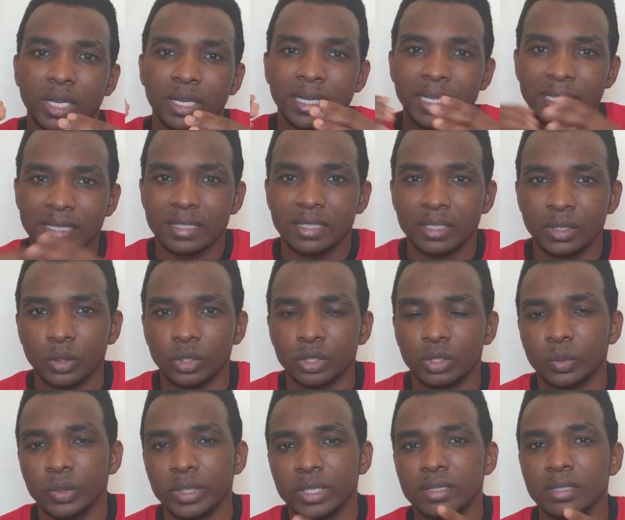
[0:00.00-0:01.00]
less C O
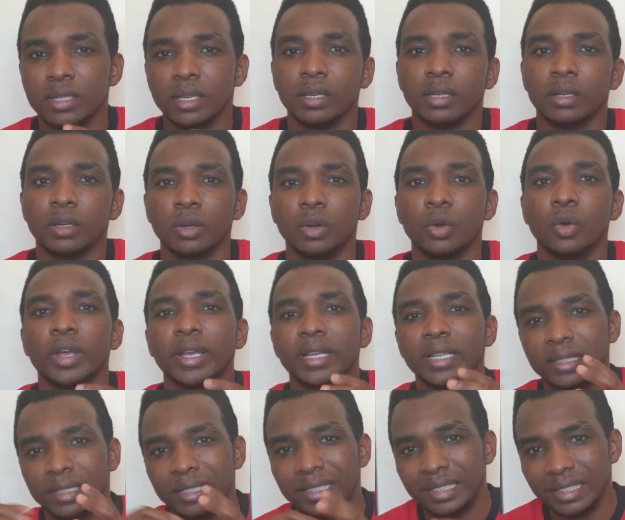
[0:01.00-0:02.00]
two is
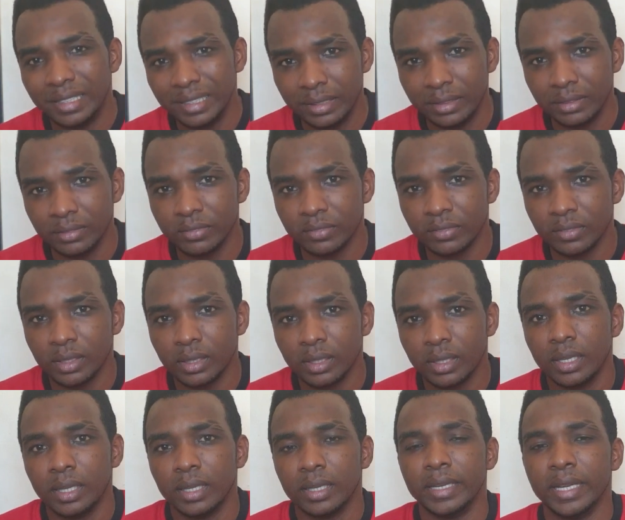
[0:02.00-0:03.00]
going in the leaf,
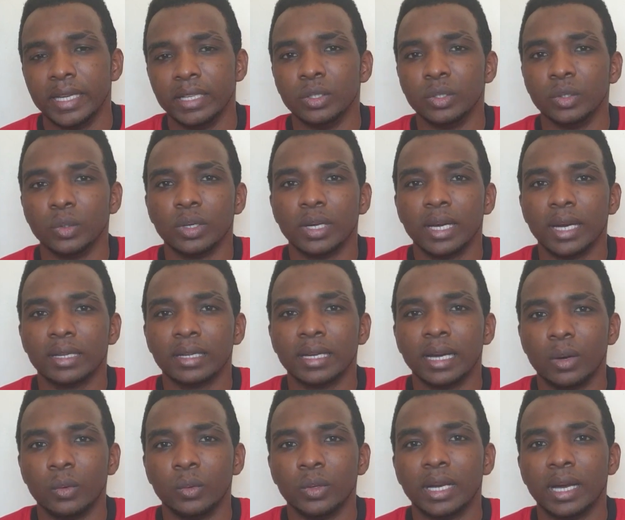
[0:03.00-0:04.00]
then you know that
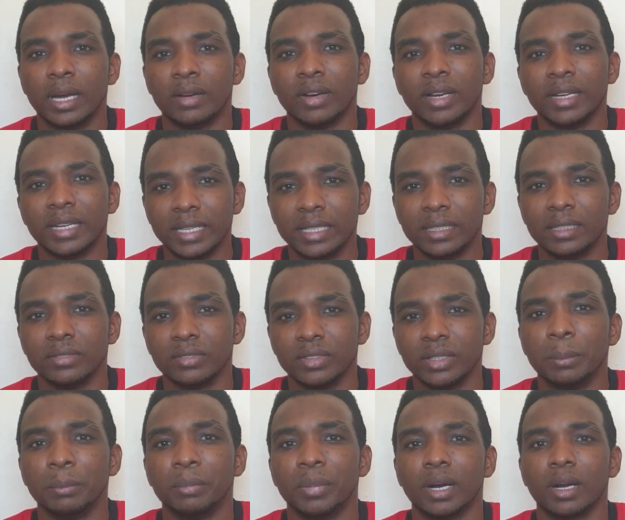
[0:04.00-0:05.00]
that will have a negative
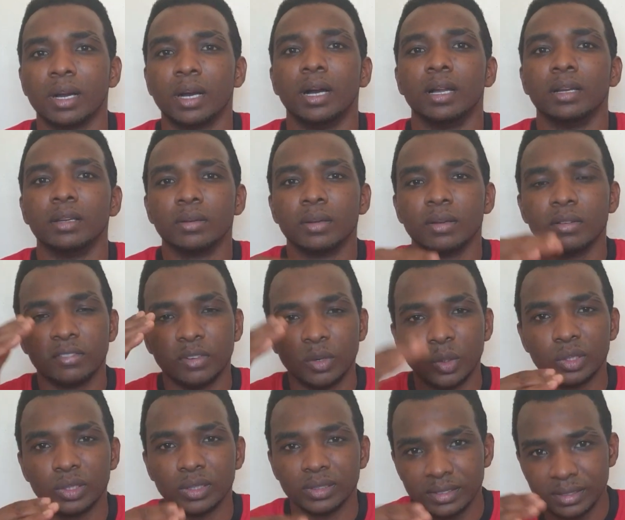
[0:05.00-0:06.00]
impact on
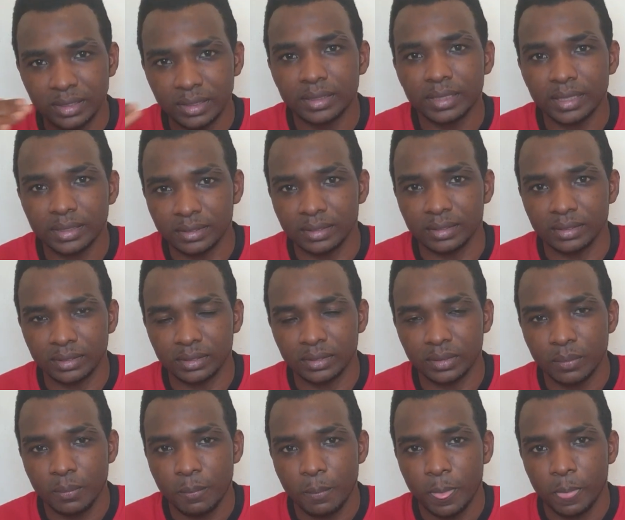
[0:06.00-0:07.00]
photosynthesis,
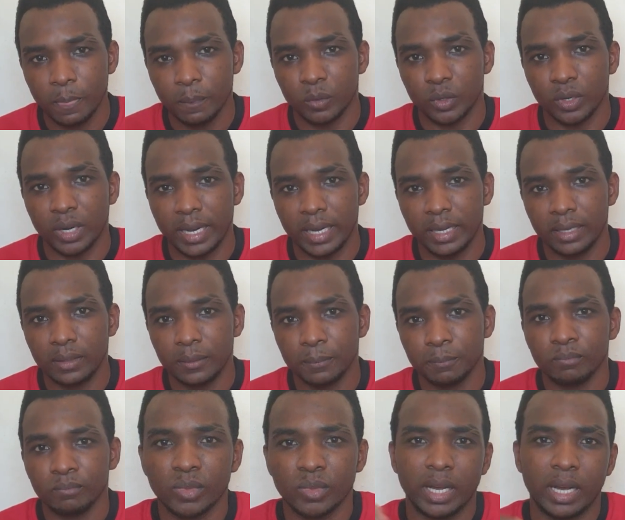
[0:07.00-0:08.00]
right?
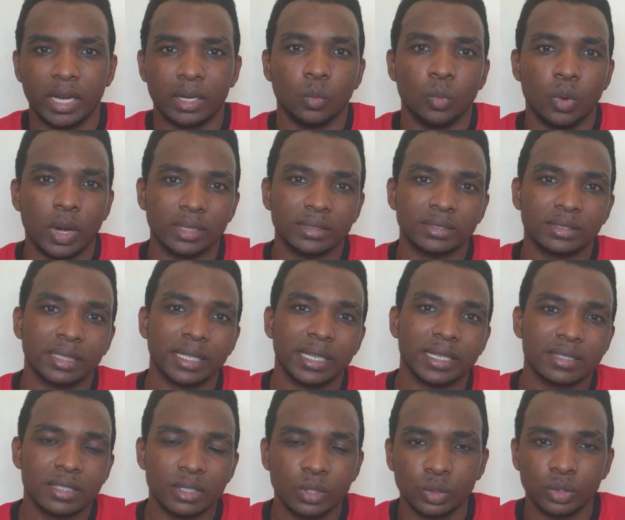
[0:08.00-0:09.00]
And once
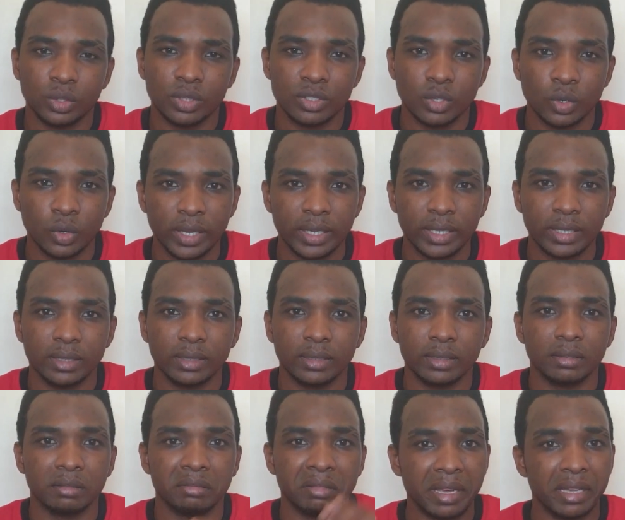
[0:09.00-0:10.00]
less C O two is going
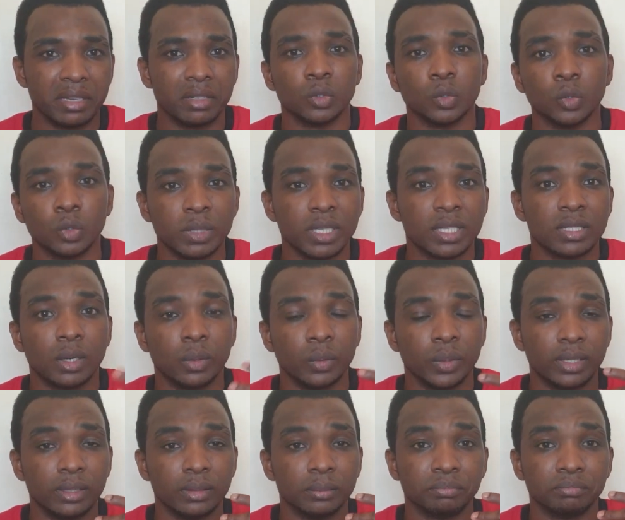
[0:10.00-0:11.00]
in, then Rubisco
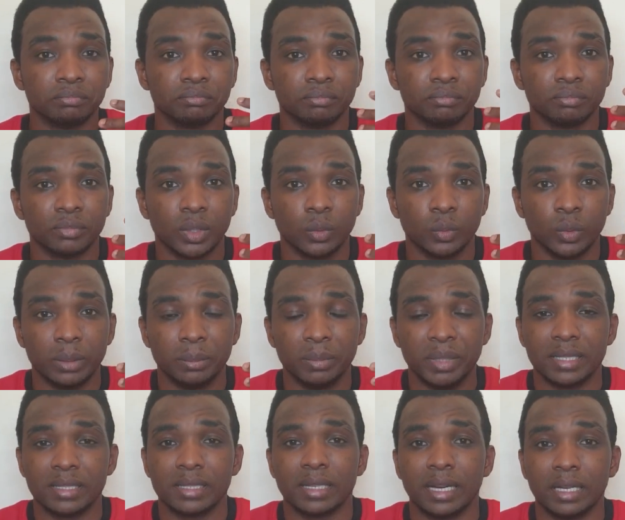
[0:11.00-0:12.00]
will, will
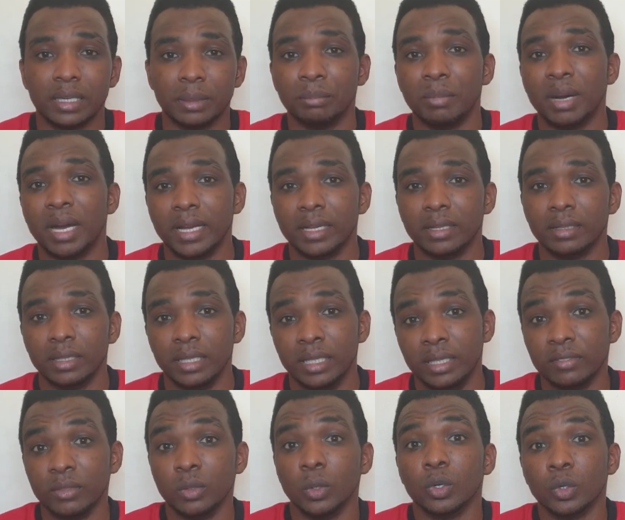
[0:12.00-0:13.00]
basically bind.
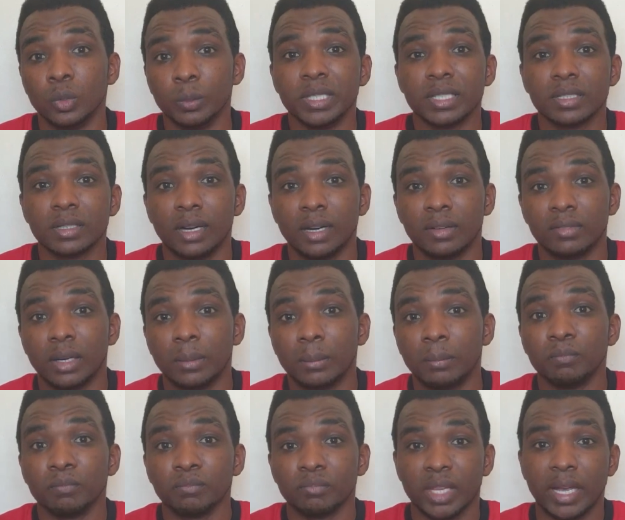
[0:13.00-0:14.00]
Even though Rubisco have a
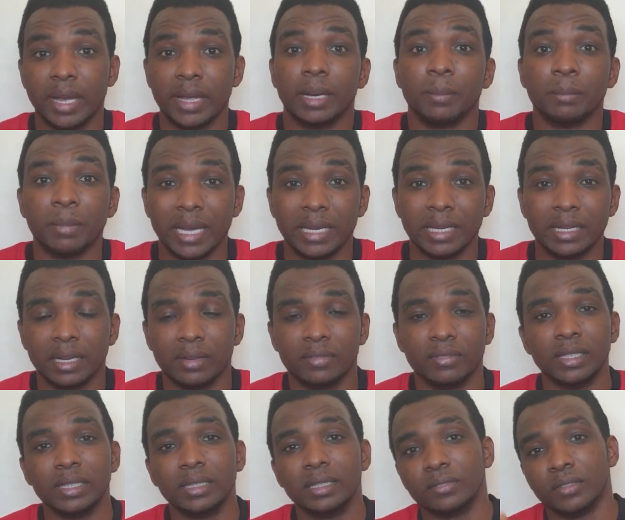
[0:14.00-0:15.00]
higher binding
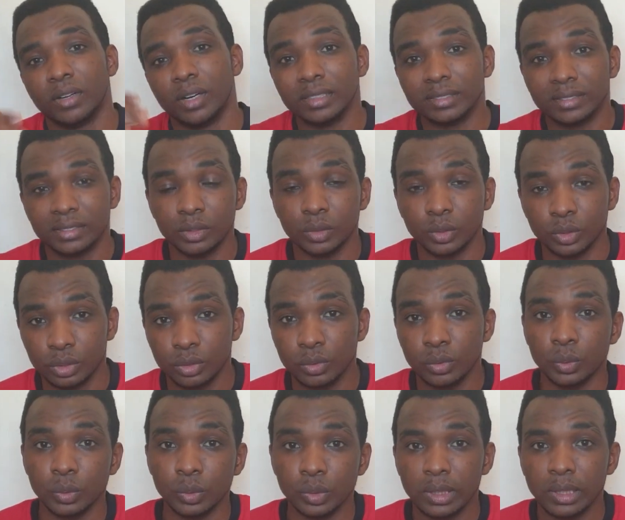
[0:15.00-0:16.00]
affinity for C O
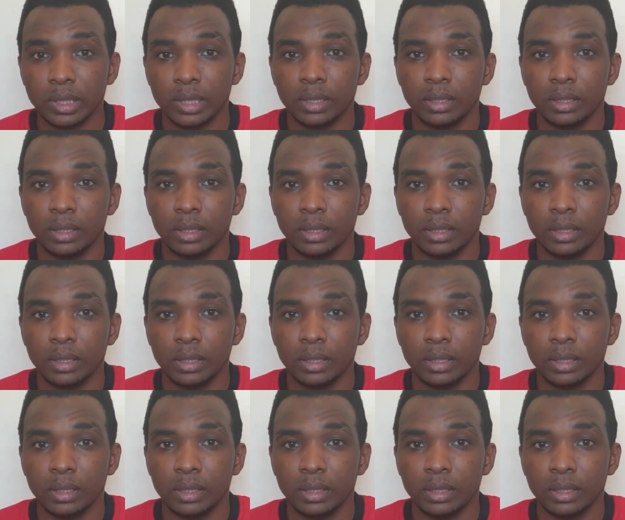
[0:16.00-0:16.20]
two,